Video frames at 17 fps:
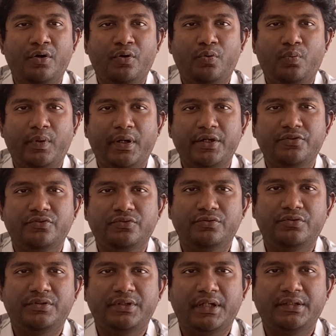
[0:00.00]
Why should
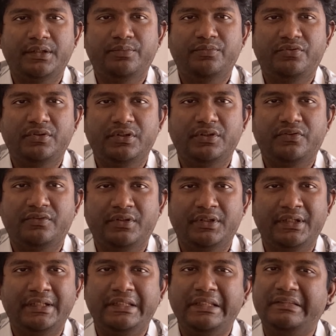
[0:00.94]
you take them
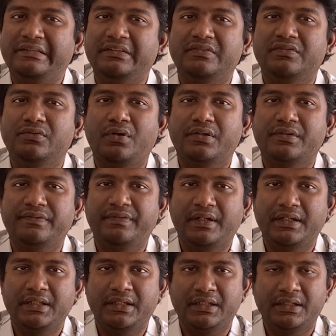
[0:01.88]
seriously? This is not
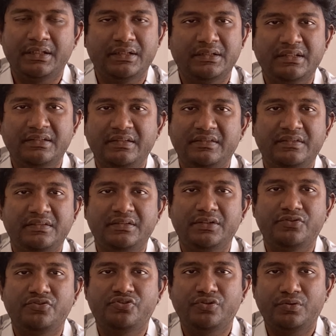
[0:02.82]
funny. This isn't
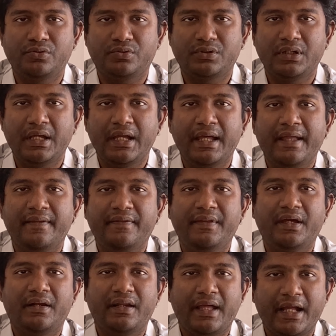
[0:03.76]
a joke.
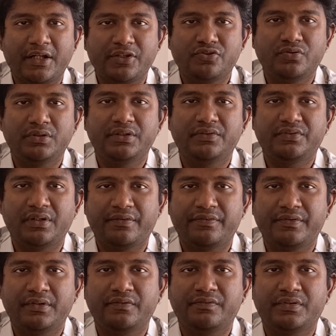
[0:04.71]
They are actually
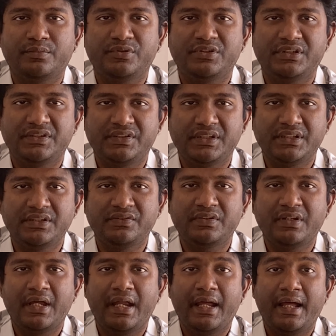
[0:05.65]
suffering from a
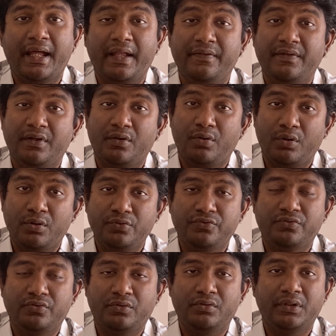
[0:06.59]
disease, and they are
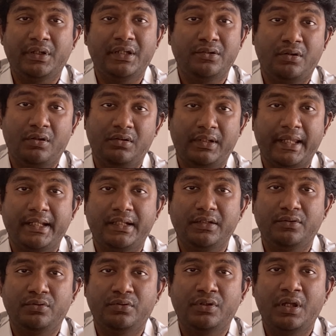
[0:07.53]
also, in all
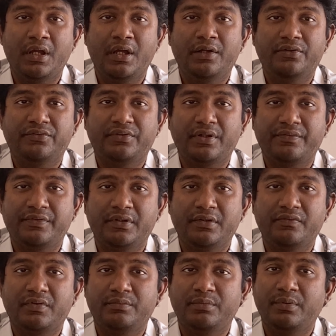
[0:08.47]
likelihood,
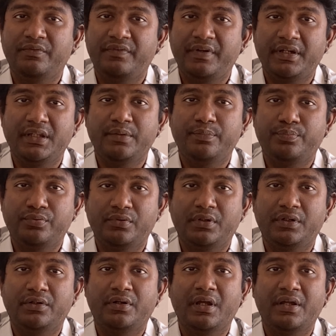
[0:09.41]
suffering from a very
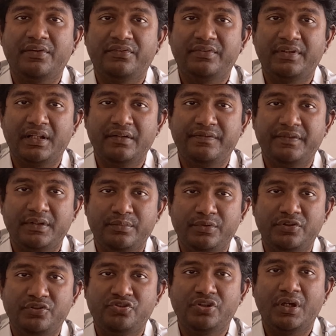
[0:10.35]
poor
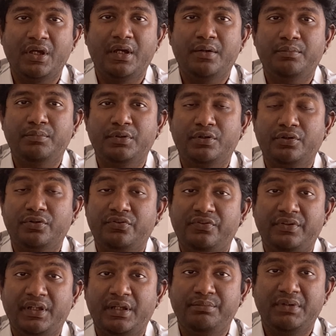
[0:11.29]
self-image
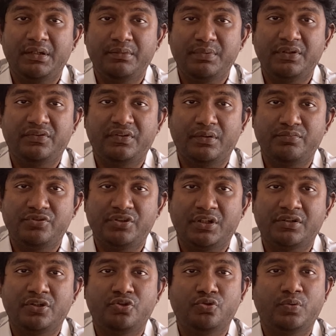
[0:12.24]
because they may be
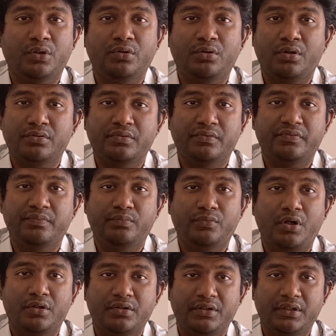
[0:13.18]
subject to a lot of
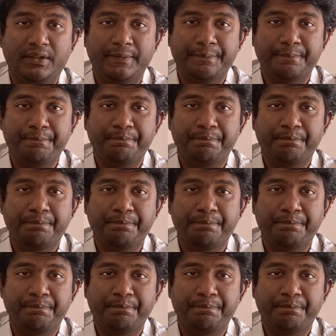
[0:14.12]
mockery